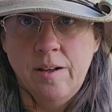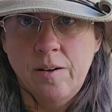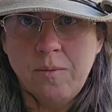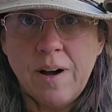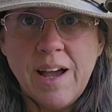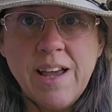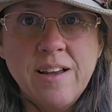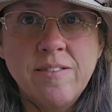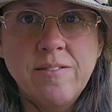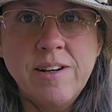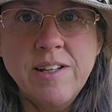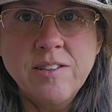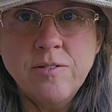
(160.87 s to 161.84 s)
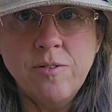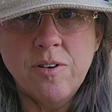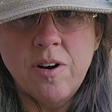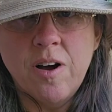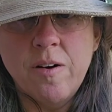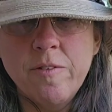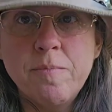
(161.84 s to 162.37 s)
What is going
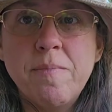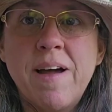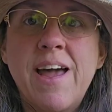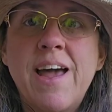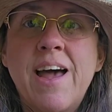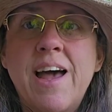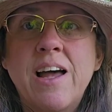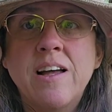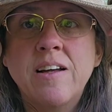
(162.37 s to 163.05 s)
on with my hat?